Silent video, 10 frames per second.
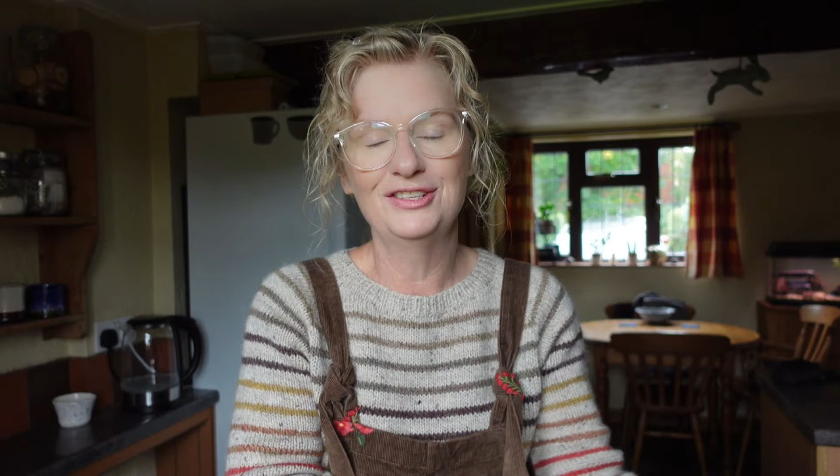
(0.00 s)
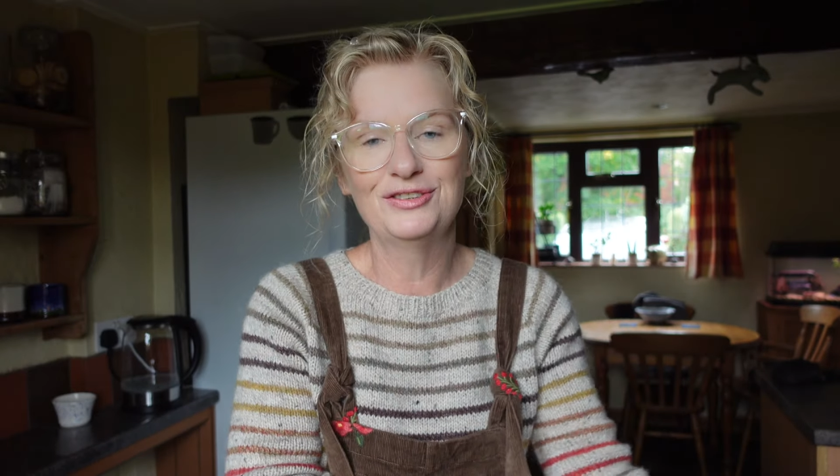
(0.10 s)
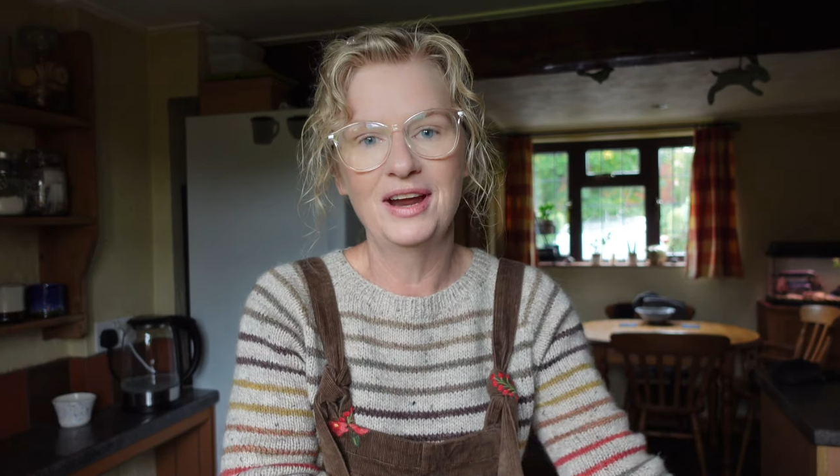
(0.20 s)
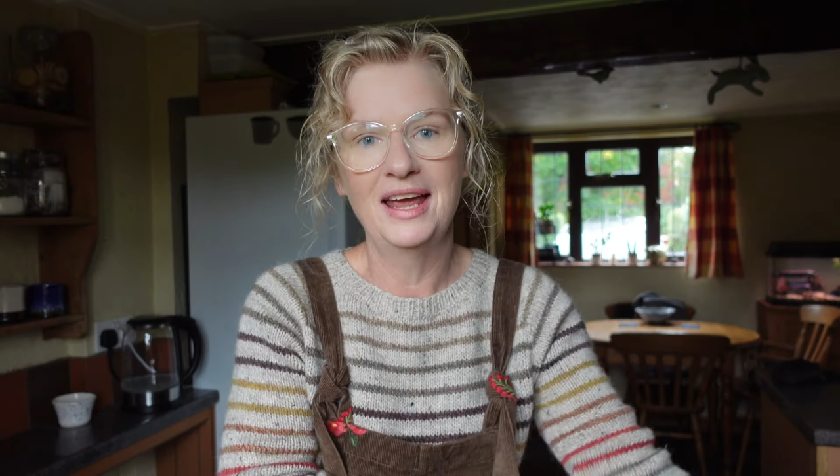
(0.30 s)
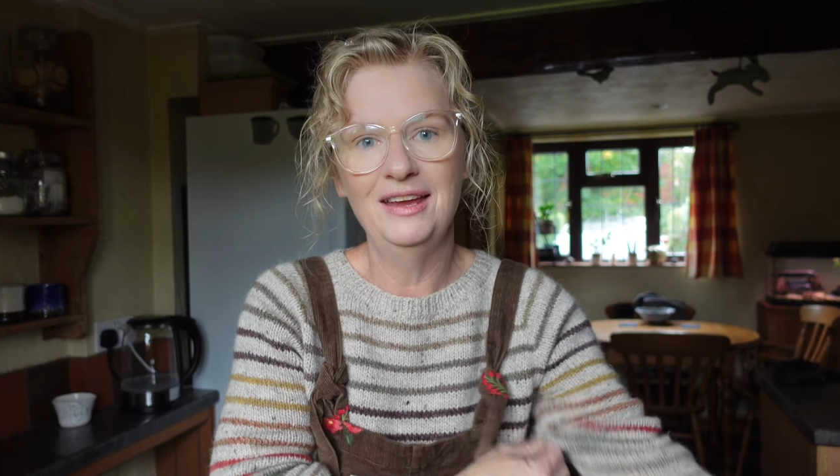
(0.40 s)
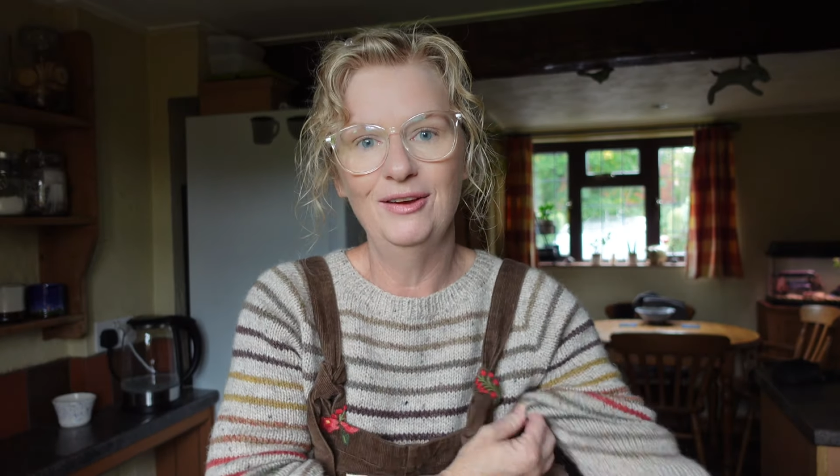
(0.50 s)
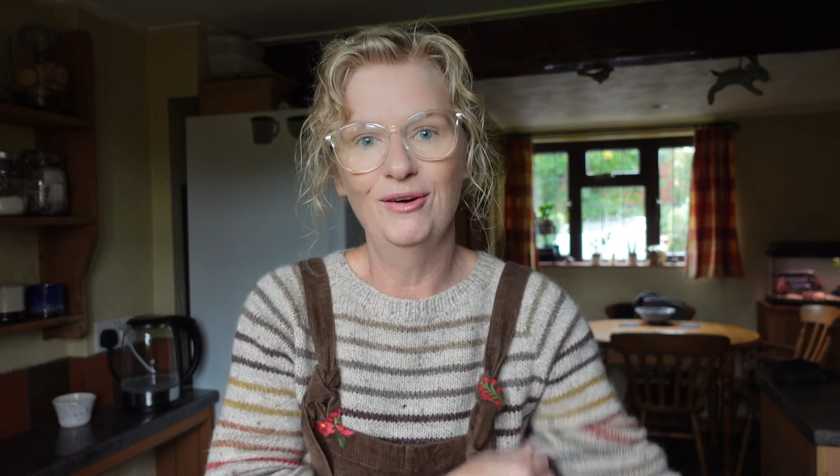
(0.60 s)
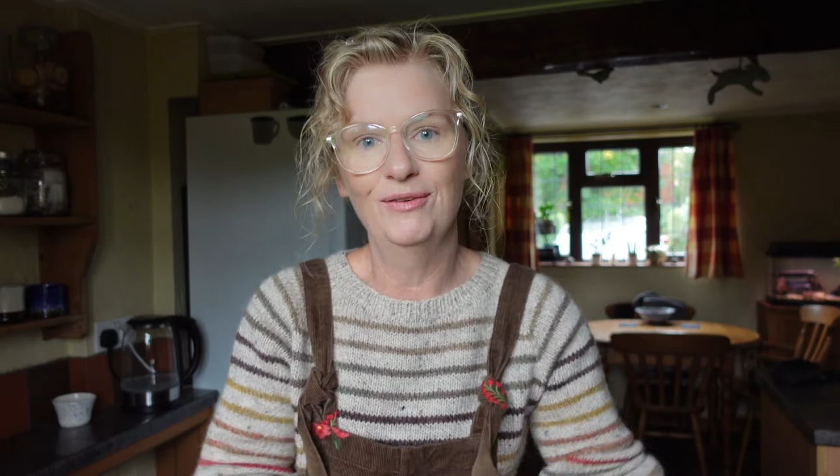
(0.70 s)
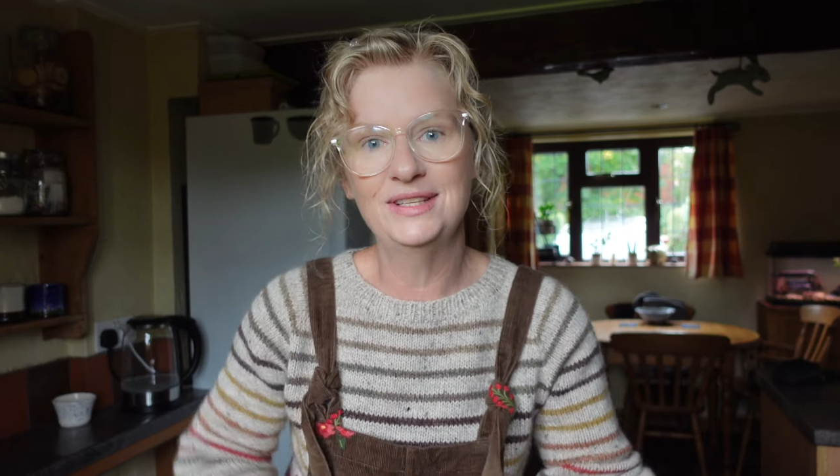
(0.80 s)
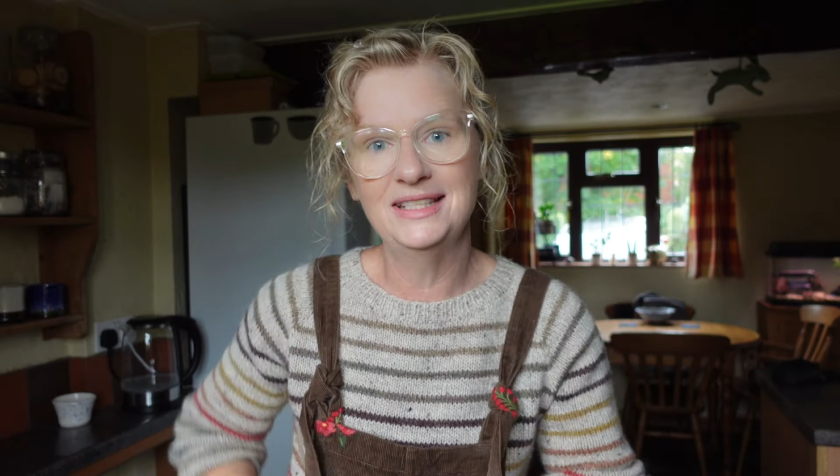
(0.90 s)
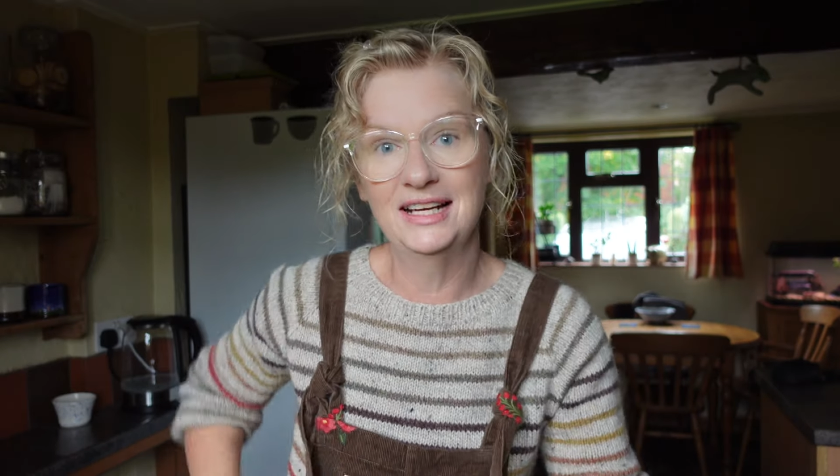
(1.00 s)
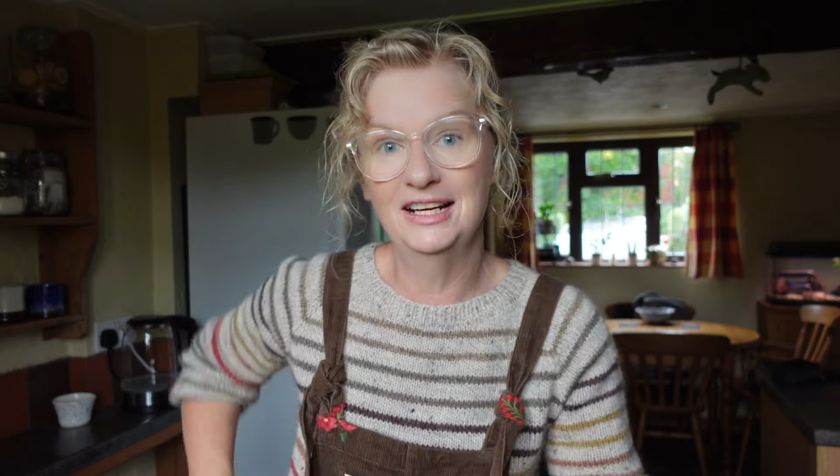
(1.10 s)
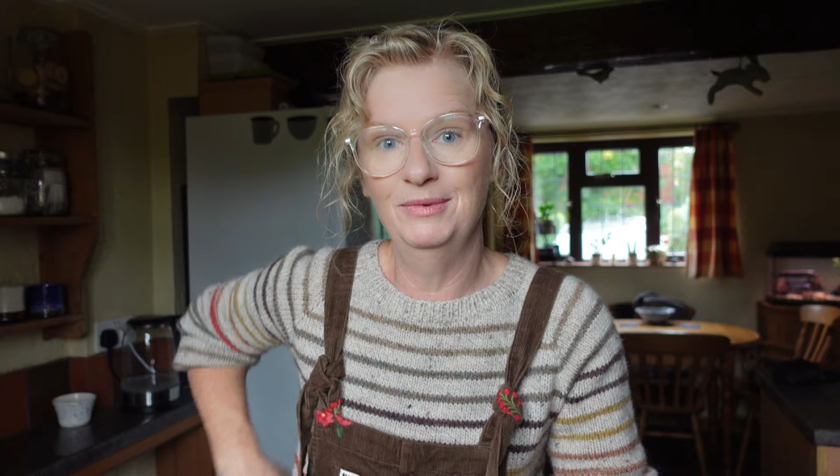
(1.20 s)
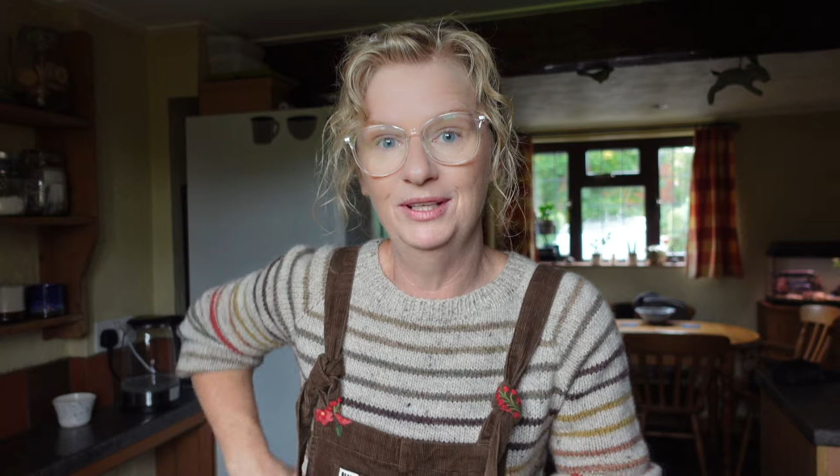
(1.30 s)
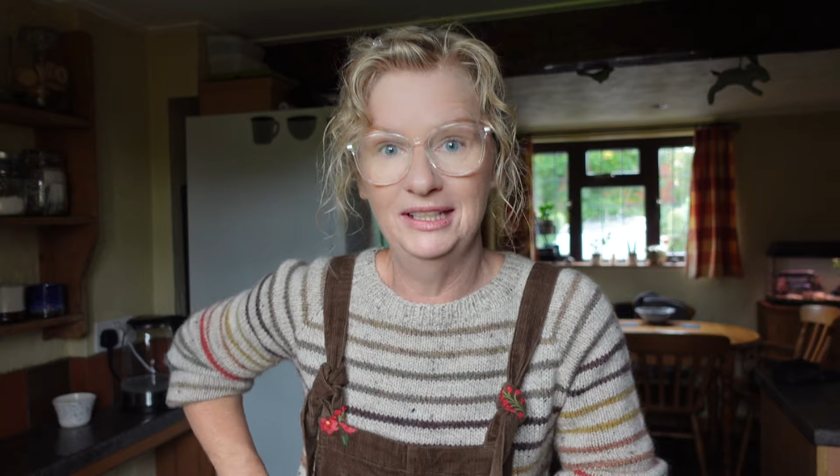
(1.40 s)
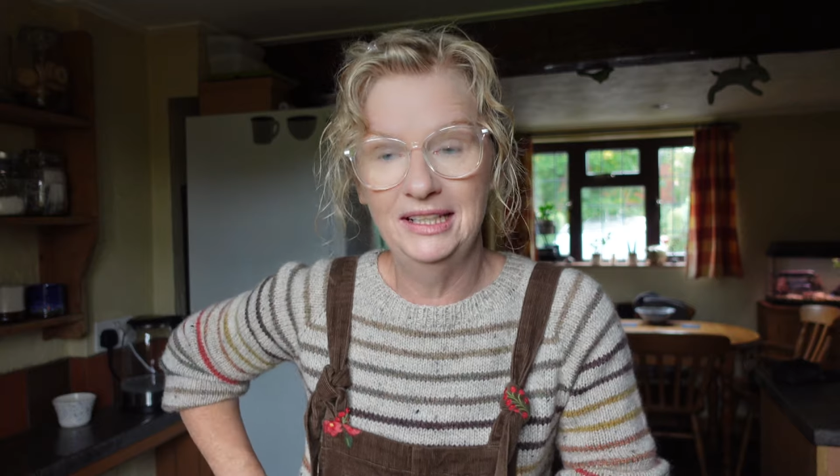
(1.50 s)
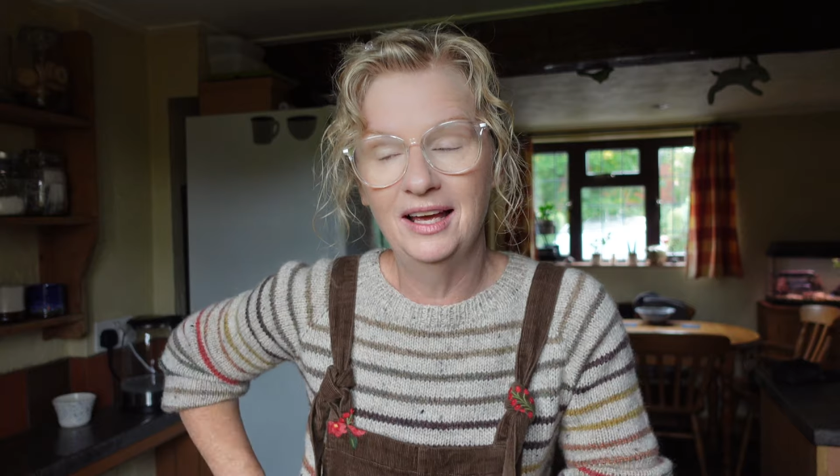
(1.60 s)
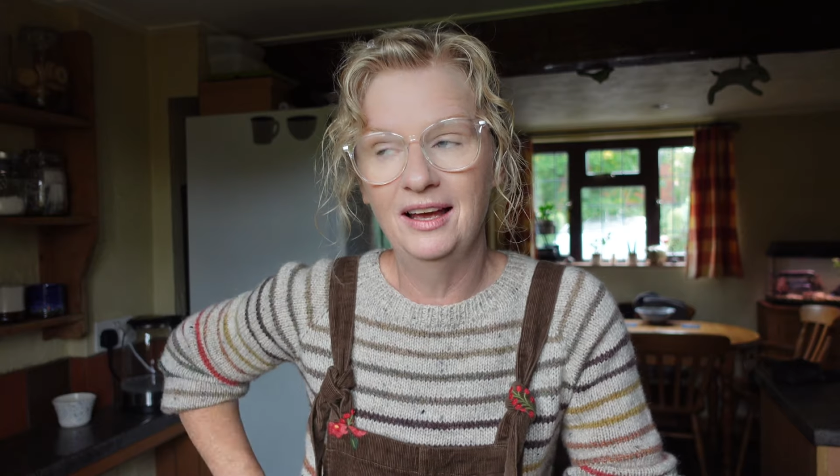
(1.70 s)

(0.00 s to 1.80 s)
tray of cyclamen,